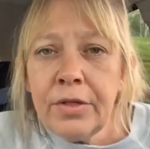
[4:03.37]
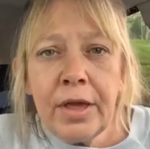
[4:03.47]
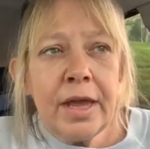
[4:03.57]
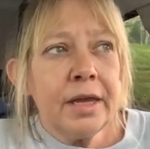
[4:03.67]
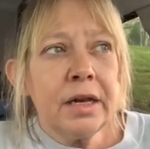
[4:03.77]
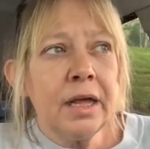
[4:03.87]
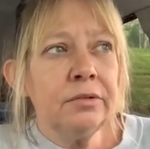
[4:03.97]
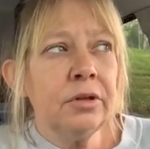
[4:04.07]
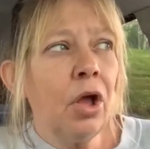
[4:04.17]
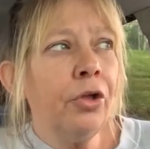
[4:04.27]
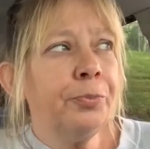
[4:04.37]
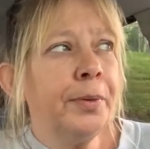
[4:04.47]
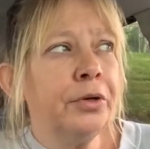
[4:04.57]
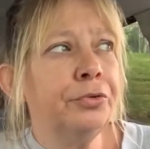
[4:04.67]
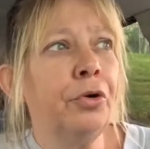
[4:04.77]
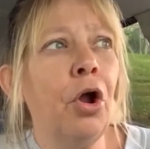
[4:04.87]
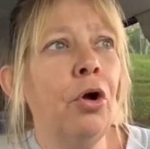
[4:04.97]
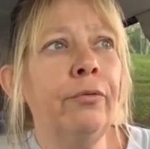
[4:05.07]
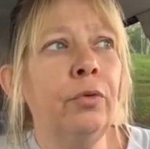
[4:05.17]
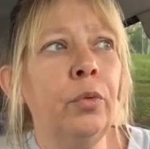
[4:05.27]
They act like hospitals are
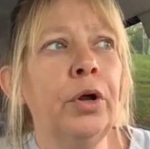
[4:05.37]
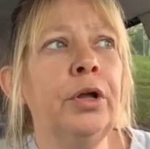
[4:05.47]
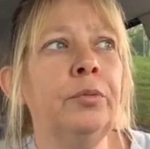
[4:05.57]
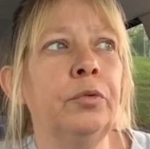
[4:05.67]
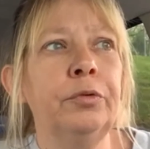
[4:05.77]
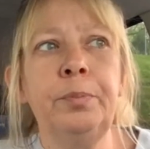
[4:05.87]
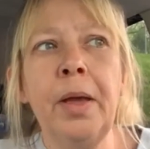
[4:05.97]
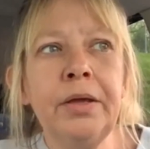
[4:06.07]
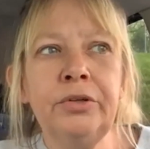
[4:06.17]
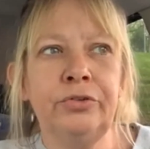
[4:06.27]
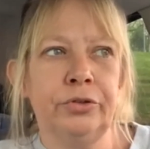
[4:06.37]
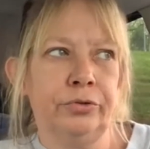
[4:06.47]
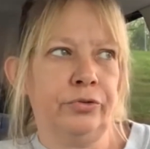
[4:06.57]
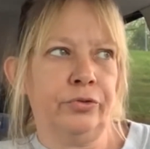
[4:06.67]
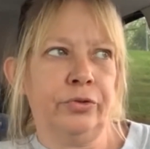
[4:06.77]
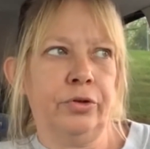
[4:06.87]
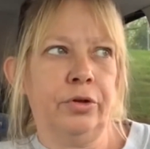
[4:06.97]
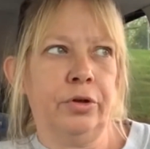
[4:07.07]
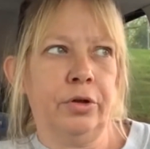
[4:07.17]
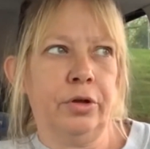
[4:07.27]
overrun with patients
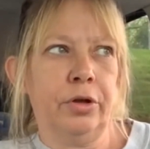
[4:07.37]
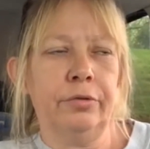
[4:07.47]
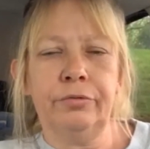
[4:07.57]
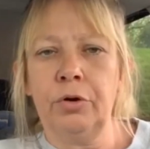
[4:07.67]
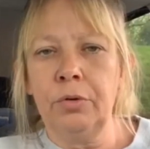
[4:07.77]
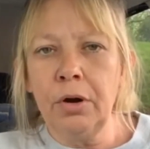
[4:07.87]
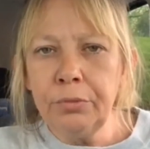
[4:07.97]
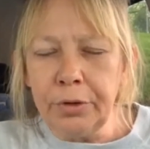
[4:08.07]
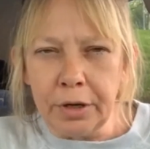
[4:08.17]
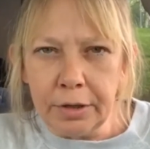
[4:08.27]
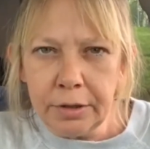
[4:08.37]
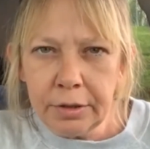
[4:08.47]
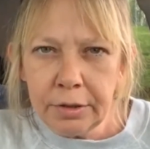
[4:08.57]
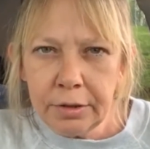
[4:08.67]
of corona.